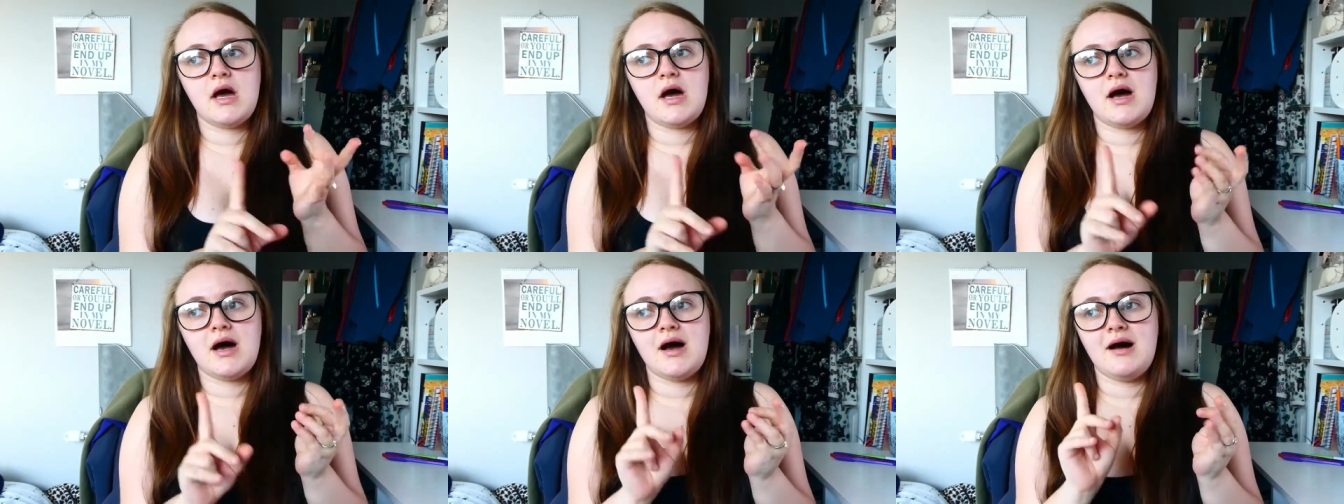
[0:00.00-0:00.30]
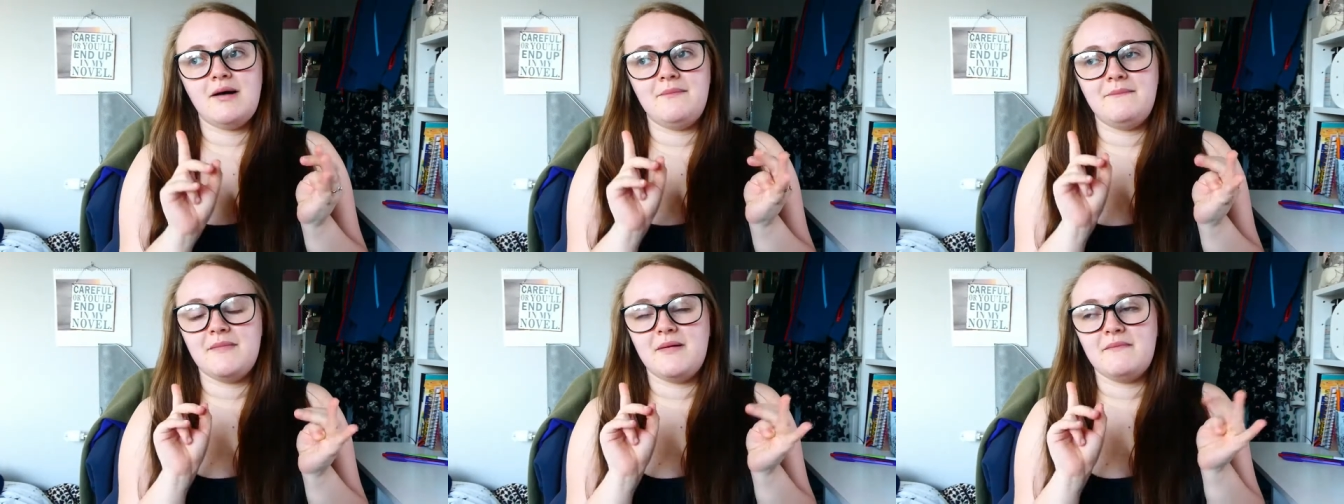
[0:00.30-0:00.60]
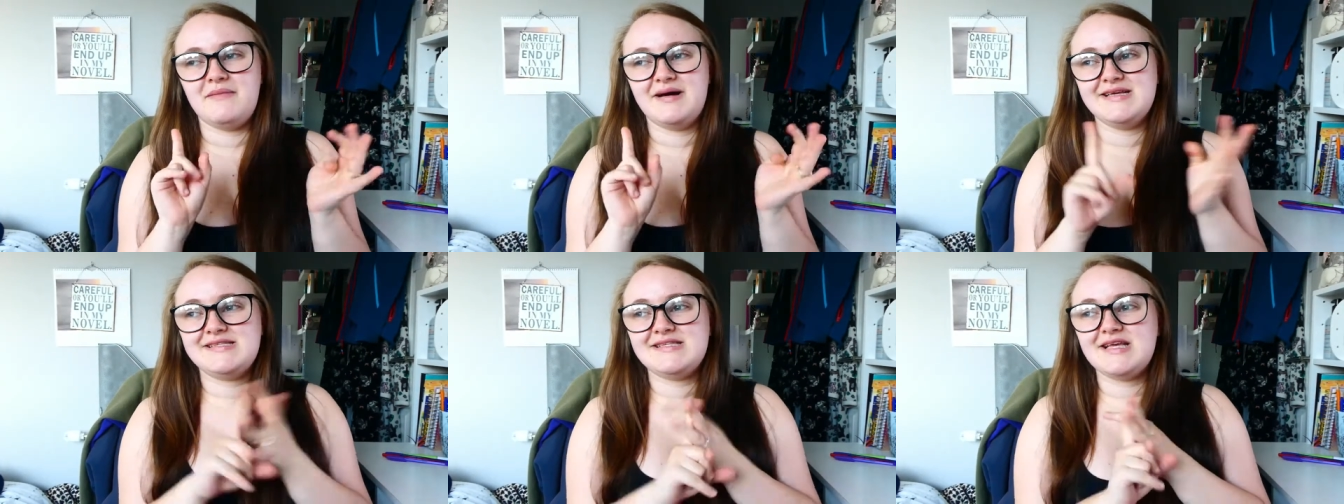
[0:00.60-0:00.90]
um,
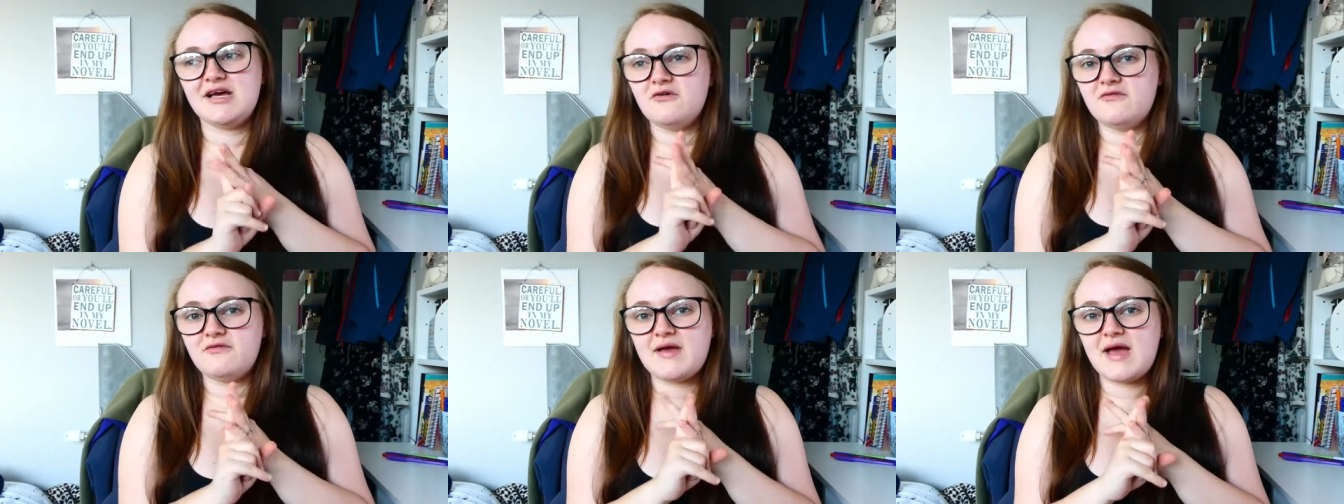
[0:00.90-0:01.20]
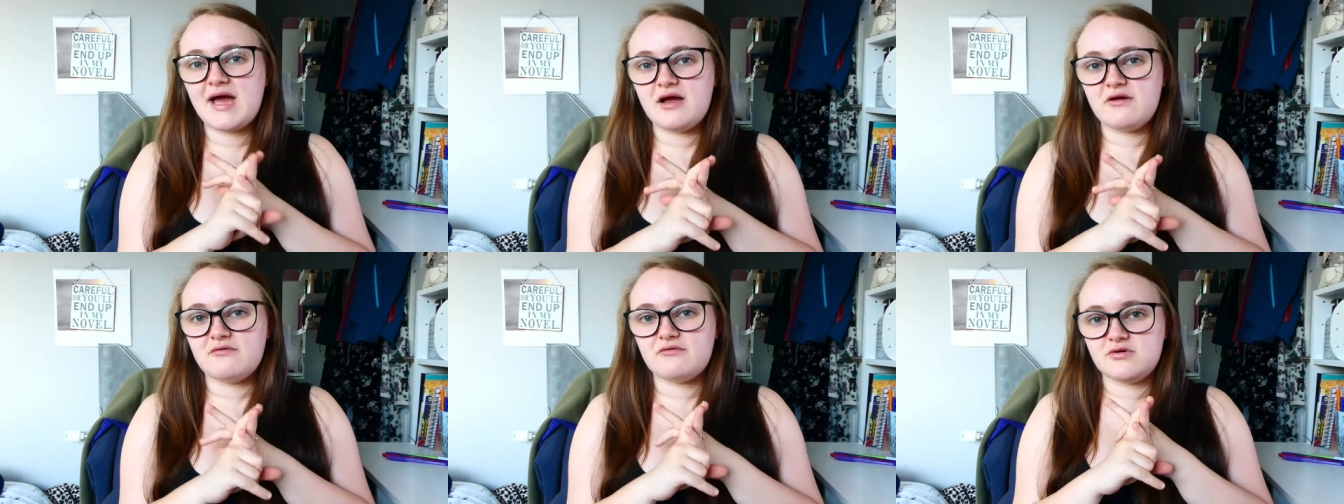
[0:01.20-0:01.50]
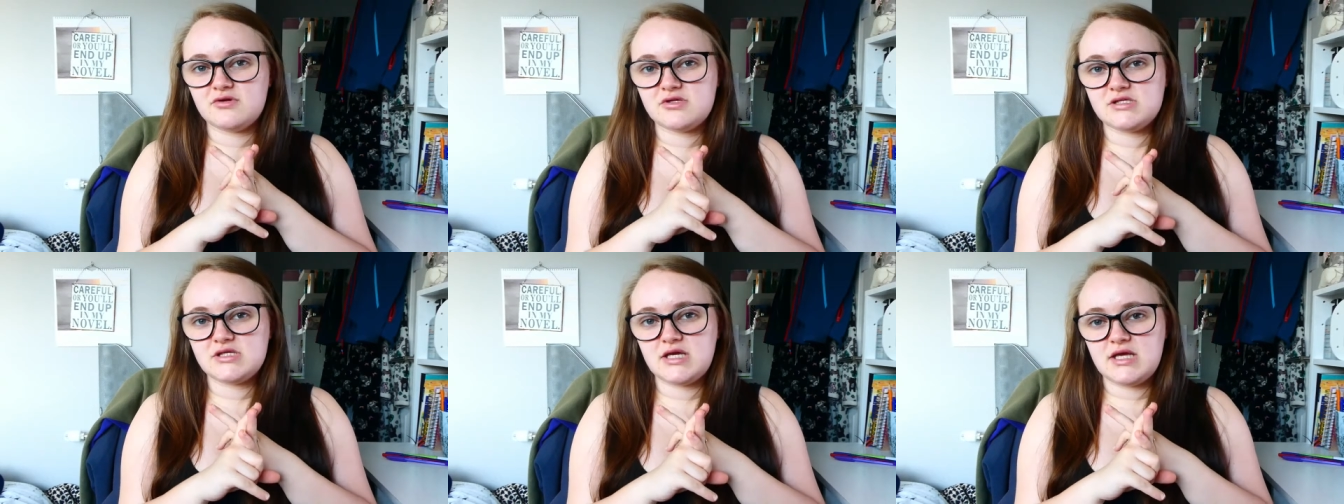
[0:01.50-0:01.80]
my self-care
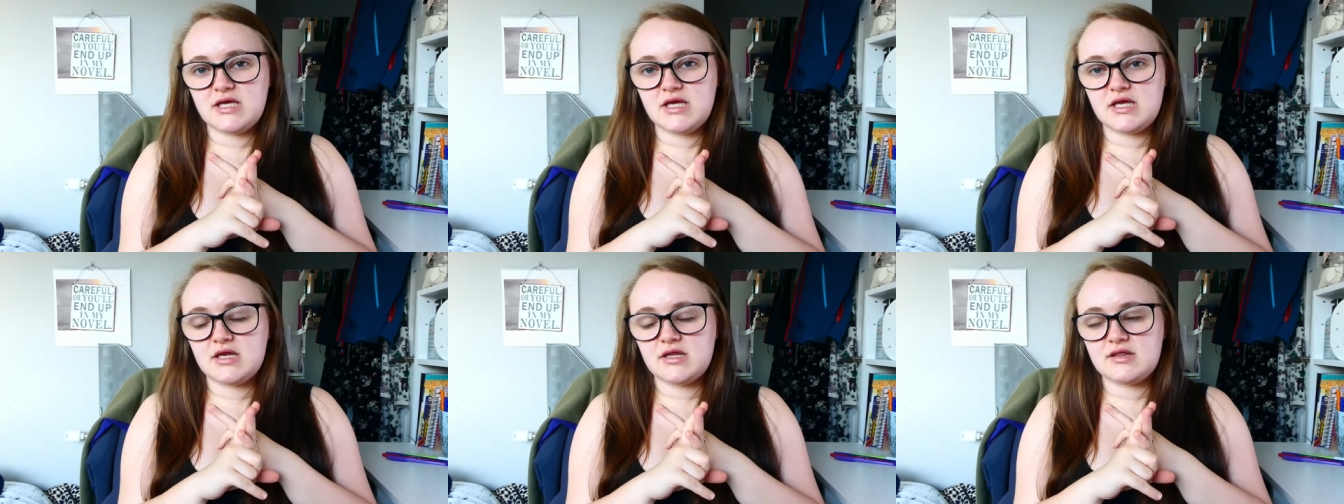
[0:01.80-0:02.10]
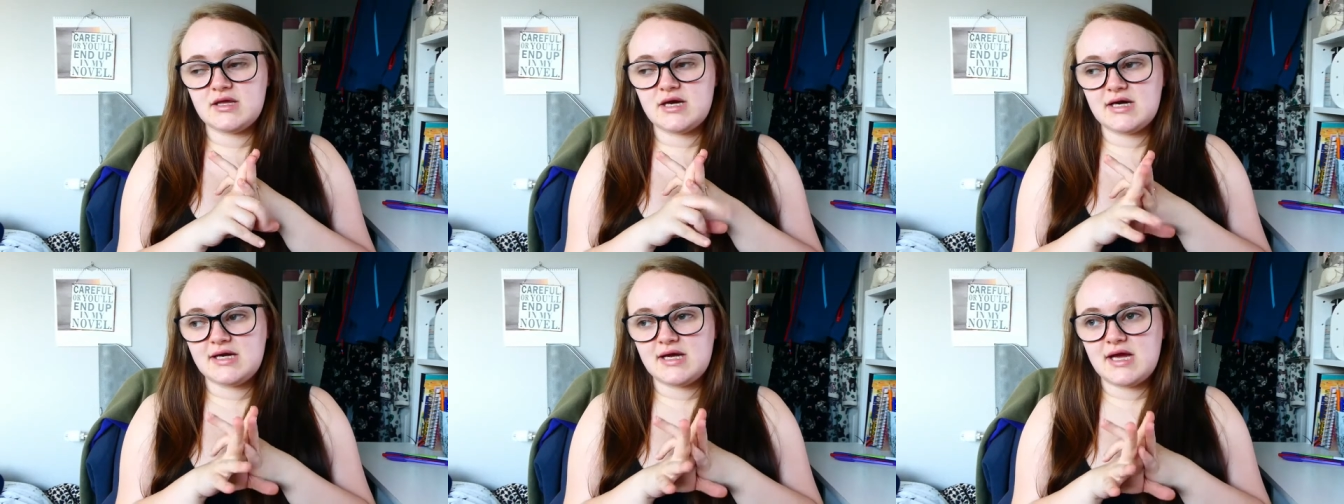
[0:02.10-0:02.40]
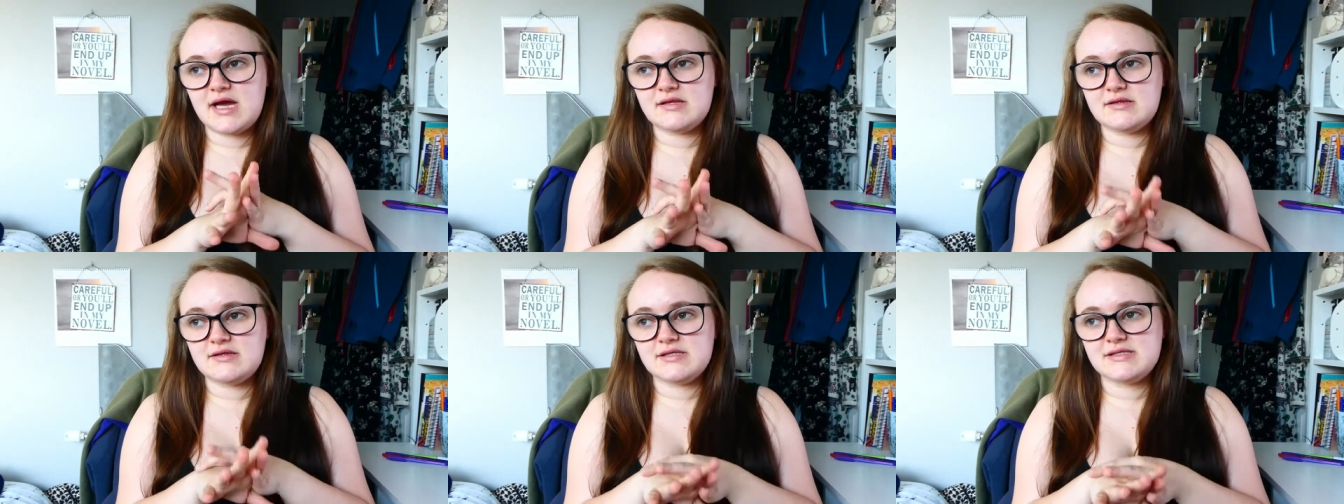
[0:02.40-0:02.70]
routine that I
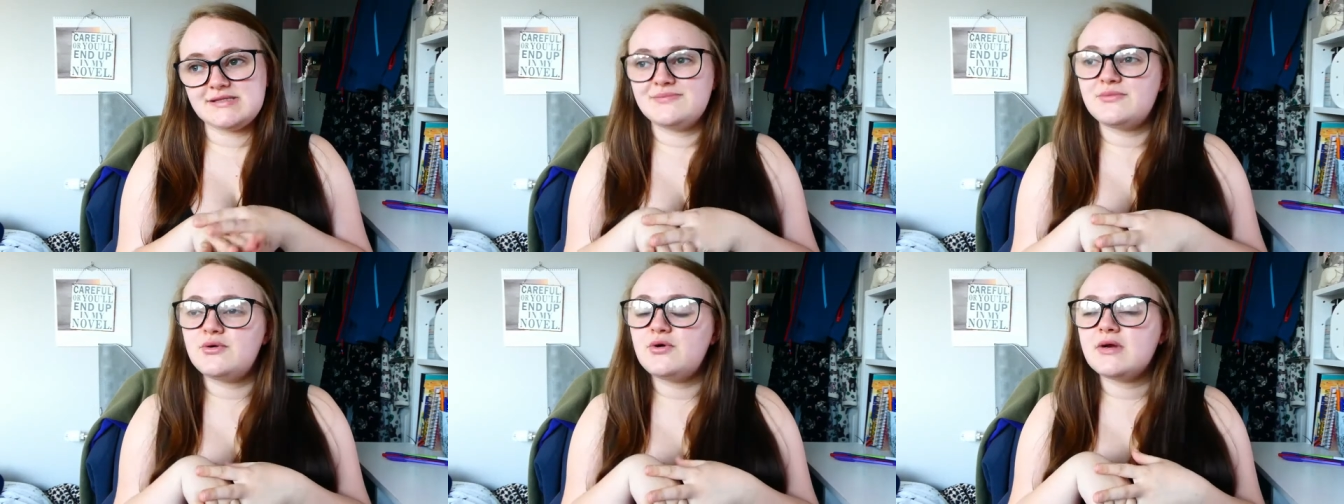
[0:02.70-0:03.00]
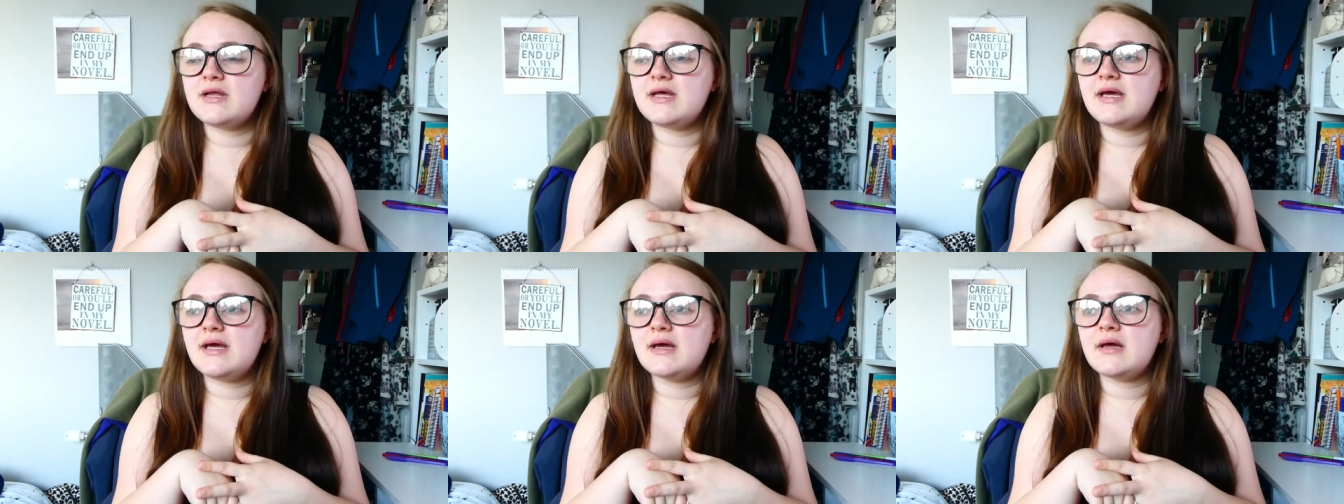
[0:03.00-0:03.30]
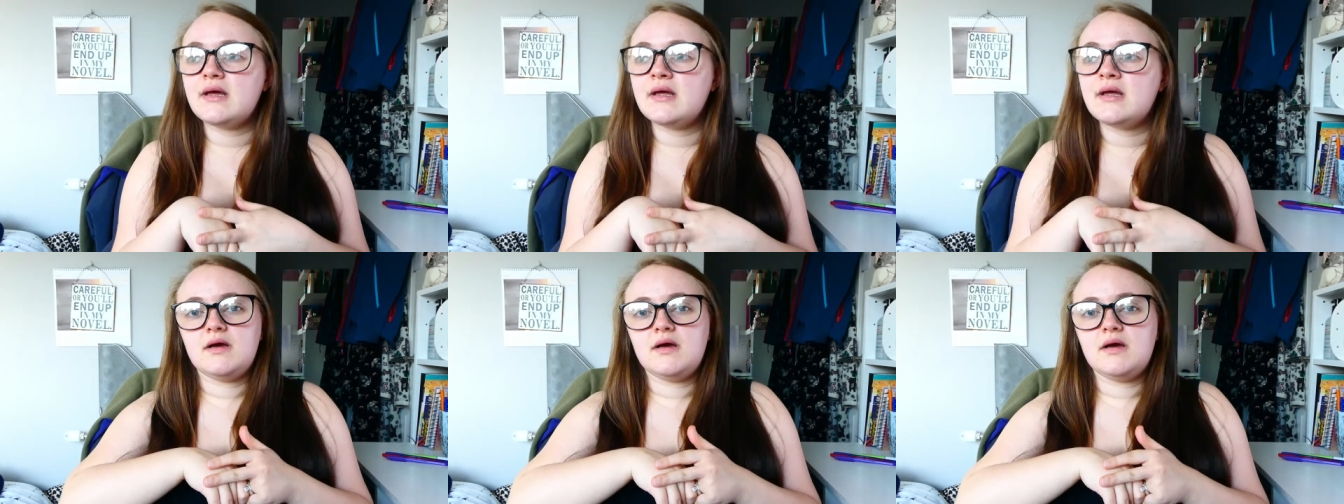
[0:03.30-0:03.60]
had this
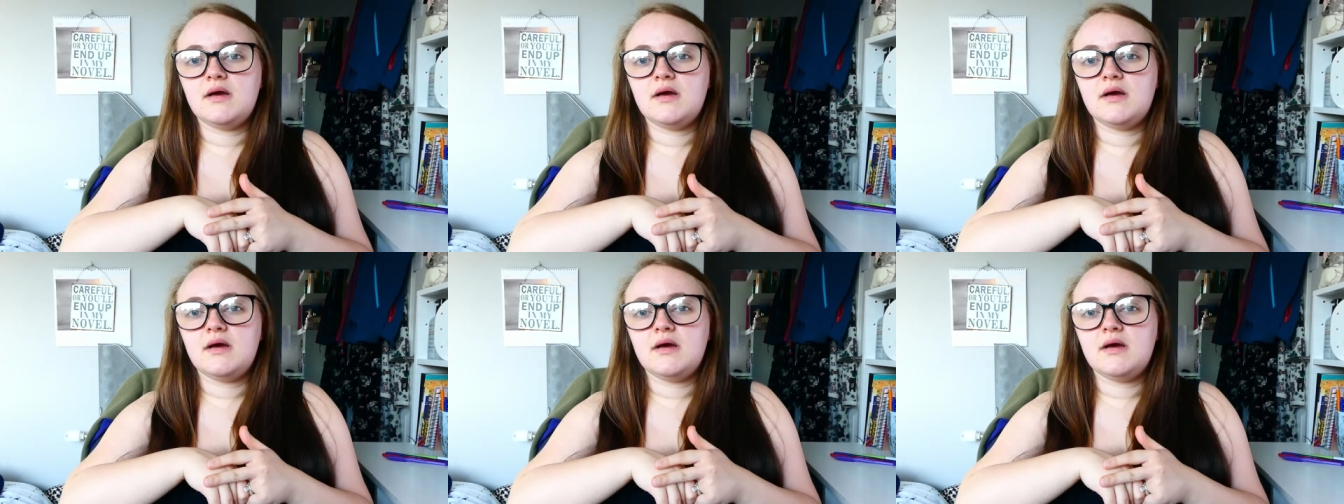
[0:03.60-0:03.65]
morning,